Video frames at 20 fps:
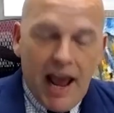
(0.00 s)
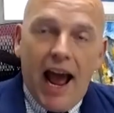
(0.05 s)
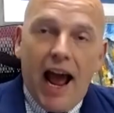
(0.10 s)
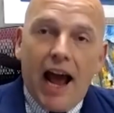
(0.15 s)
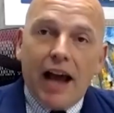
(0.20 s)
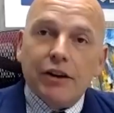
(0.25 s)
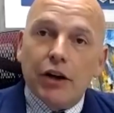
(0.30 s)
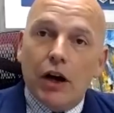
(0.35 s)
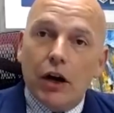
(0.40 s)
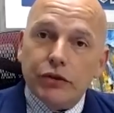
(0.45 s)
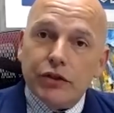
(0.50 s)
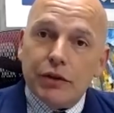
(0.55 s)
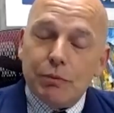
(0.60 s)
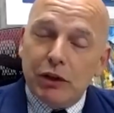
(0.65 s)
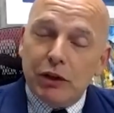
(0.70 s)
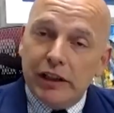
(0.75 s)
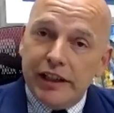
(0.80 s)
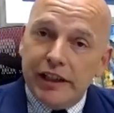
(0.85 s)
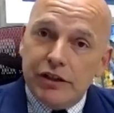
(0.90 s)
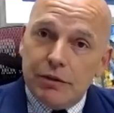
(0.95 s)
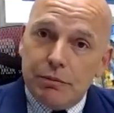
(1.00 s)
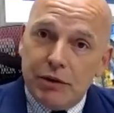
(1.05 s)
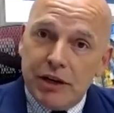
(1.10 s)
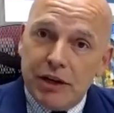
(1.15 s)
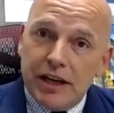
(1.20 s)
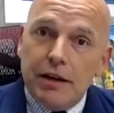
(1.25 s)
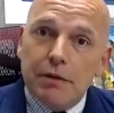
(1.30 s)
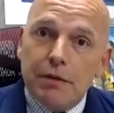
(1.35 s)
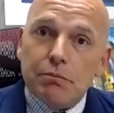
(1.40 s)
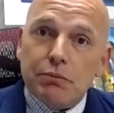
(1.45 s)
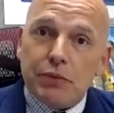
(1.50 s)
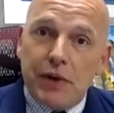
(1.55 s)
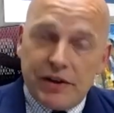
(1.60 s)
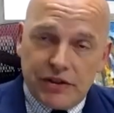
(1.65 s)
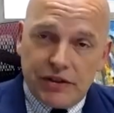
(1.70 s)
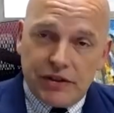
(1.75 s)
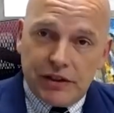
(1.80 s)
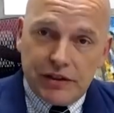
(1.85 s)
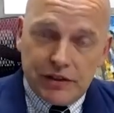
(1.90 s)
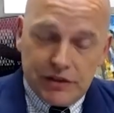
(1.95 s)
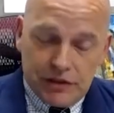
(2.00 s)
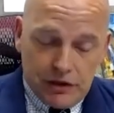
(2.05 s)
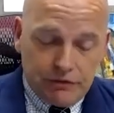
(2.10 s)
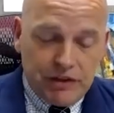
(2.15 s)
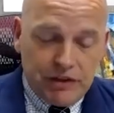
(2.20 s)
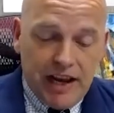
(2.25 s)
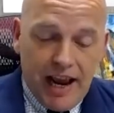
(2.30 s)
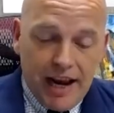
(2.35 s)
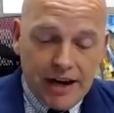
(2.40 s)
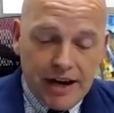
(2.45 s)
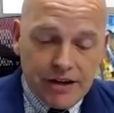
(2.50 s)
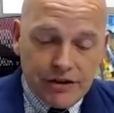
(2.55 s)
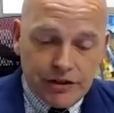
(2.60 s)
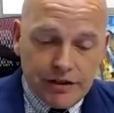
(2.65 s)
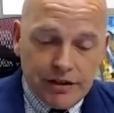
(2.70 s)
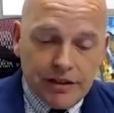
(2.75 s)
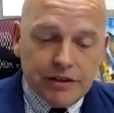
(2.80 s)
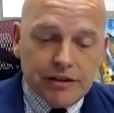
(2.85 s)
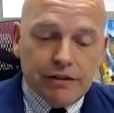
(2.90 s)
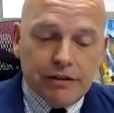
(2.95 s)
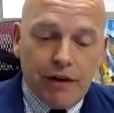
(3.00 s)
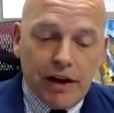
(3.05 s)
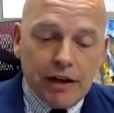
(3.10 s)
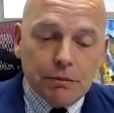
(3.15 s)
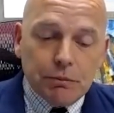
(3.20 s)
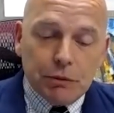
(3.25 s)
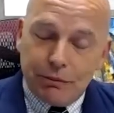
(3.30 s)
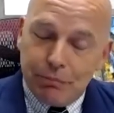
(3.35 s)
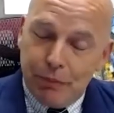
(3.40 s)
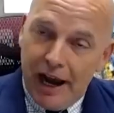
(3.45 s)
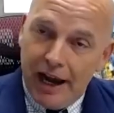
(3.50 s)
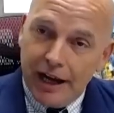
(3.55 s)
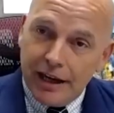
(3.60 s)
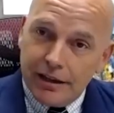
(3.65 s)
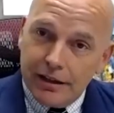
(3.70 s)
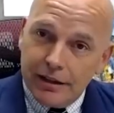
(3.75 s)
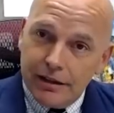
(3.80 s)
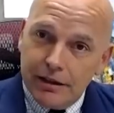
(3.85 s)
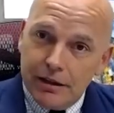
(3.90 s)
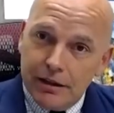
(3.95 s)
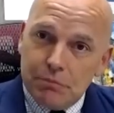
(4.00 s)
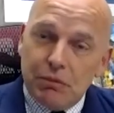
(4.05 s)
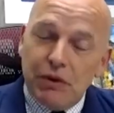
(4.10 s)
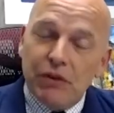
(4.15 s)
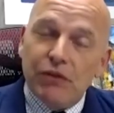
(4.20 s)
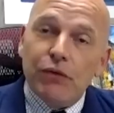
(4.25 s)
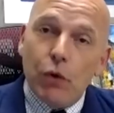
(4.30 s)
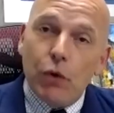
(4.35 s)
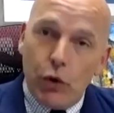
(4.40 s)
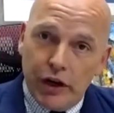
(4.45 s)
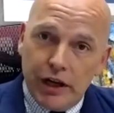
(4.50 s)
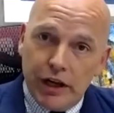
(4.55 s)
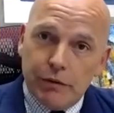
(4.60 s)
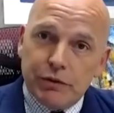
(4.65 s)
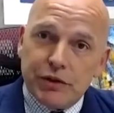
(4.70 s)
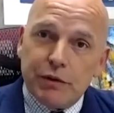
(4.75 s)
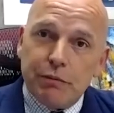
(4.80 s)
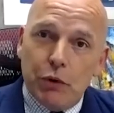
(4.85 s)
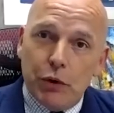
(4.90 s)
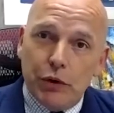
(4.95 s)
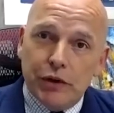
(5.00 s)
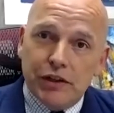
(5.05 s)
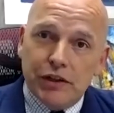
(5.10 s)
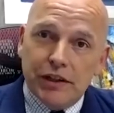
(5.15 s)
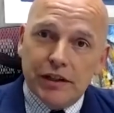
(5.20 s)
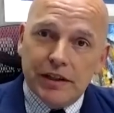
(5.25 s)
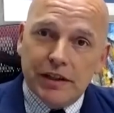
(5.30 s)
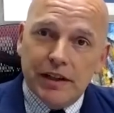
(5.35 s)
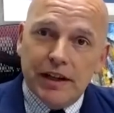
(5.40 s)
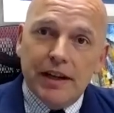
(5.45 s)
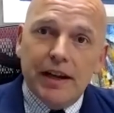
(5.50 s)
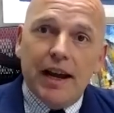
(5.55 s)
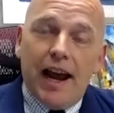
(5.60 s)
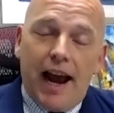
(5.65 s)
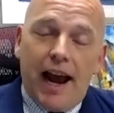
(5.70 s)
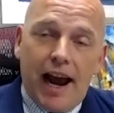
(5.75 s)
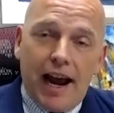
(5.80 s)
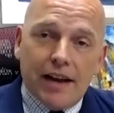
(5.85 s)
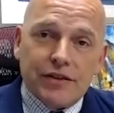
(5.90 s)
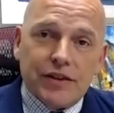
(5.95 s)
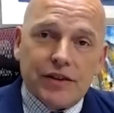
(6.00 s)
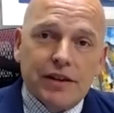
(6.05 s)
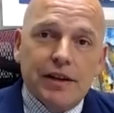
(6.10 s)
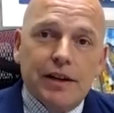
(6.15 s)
and ultimately to be President of the Asian Development Bank before he was appointed as